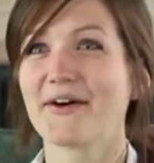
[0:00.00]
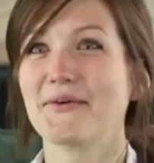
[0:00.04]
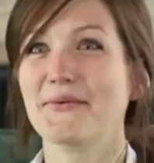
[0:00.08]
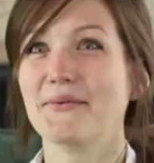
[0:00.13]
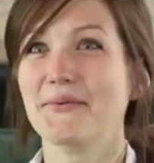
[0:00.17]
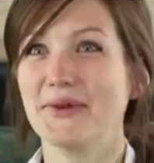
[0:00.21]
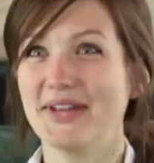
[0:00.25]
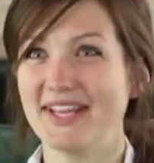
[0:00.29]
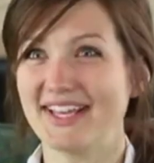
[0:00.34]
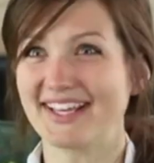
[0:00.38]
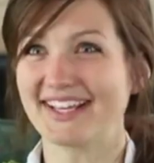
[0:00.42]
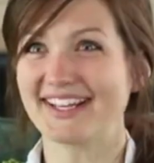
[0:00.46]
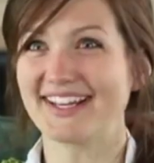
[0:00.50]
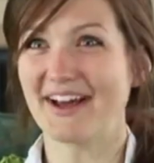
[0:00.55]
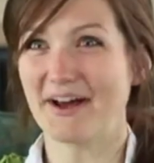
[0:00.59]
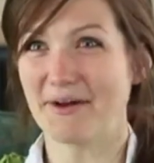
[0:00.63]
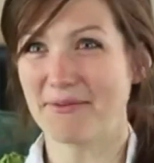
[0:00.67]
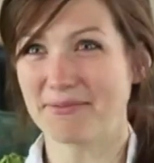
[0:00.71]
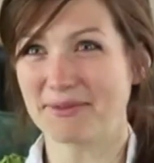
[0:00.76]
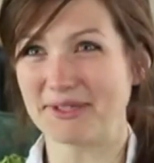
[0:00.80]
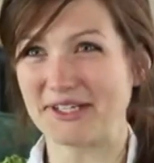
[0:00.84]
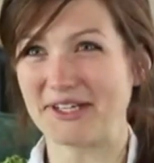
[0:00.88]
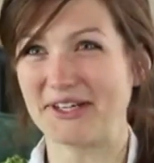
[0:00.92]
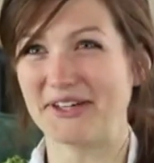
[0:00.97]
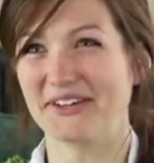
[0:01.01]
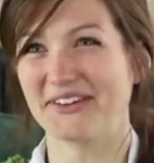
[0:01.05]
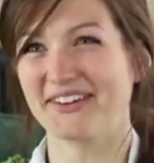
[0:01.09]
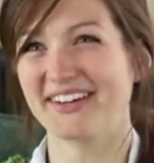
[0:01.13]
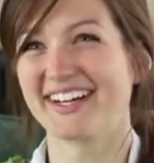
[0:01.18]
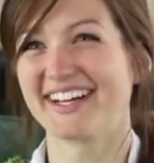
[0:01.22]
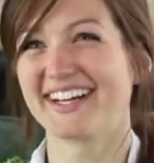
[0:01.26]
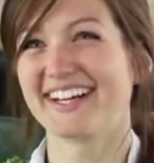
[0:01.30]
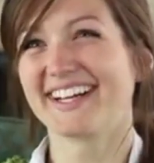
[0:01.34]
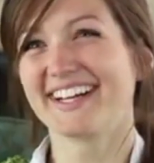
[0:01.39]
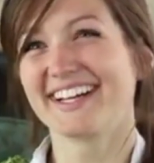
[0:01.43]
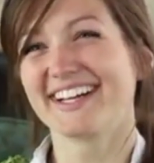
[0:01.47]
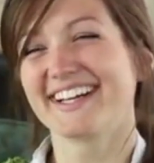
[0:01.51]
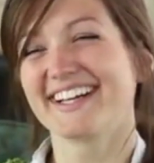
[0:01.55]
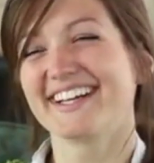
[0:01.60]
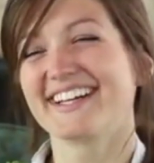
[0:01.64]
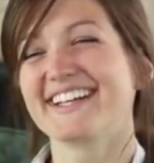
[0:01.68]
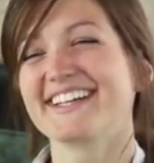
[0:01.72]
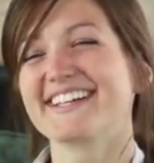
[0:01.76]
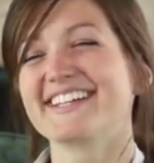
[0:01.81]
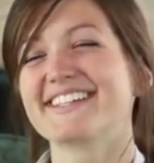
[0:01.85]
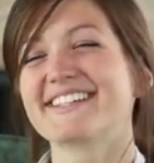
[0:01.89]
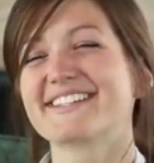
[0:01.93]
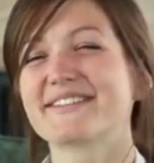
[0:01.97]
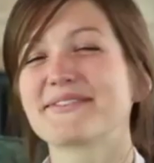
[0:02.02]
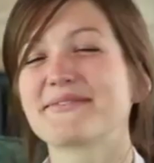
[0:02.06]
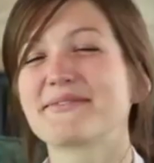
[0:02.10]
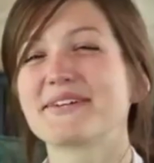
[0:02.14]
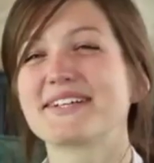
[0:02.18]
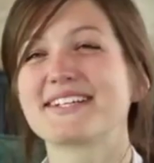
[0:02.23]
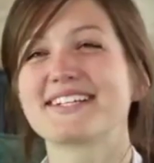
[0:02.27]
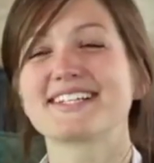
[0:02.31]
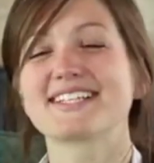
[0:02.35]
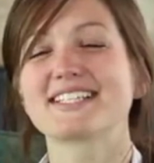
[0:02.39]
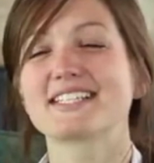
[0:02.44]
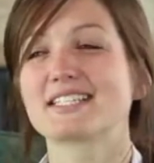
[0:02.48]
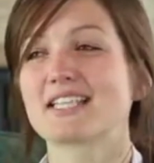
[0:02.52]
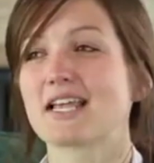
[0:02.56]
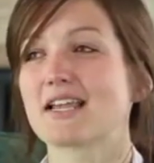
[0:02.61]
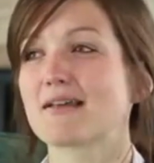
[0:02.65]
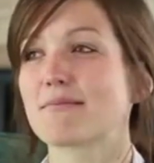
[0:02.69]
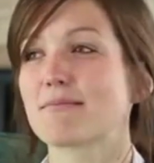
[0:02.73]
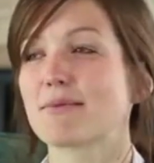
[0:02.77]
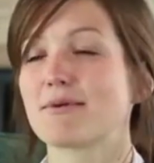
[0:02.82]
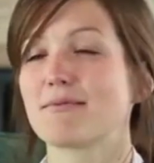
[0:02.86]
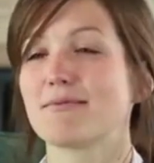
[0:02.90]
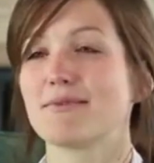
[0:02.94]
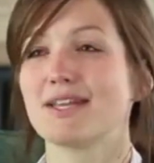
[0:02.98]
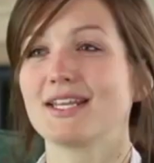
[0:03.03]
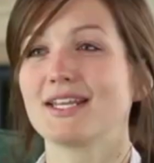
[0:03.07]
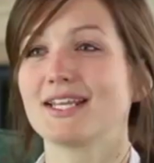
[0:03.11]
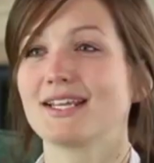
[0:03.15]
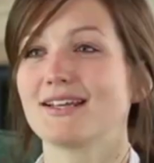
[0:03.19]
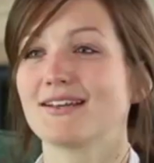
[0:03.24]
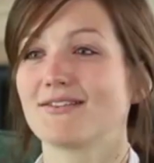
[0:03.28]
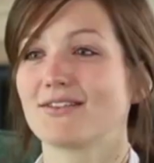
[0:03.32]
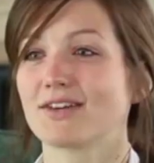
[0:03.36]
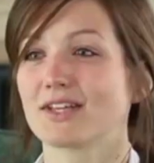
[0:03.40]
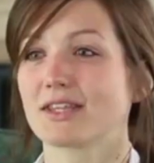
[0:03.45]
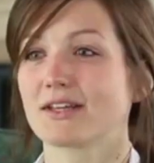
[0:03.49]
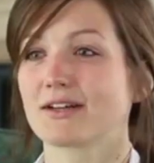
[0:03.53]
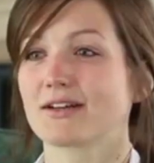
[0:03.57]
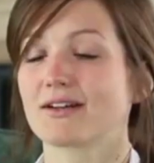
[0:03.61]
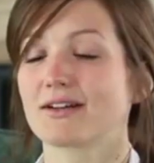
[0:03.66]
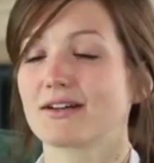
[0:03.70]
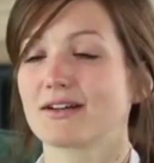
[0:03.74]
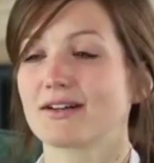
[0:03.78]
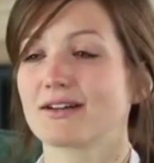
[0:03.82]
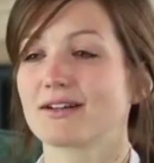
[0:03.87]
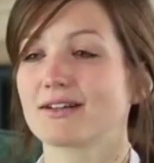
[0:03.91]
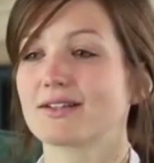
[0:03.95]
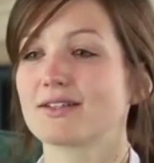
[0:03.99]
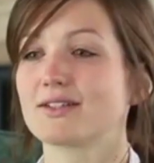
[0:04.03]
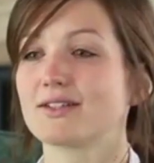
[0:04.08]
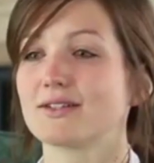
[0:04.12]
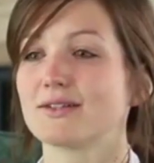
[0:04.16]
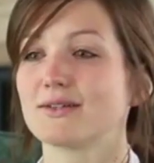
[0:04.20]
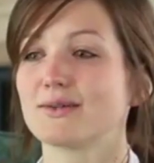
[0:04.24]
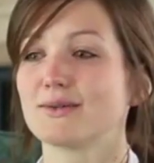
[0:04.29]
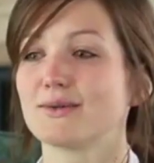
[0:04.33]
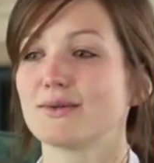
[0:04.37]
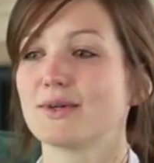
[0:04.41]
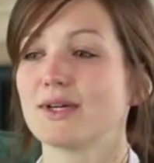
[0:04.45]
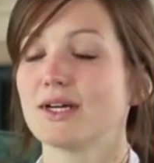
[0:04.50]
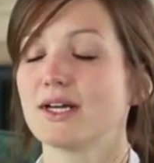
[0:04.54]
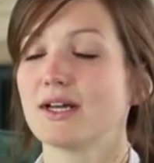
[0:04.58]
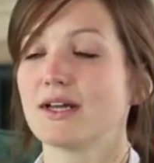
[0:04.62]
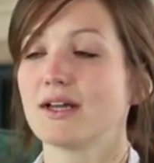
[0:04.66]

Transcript: we can help you. So we just set up a meeting with her to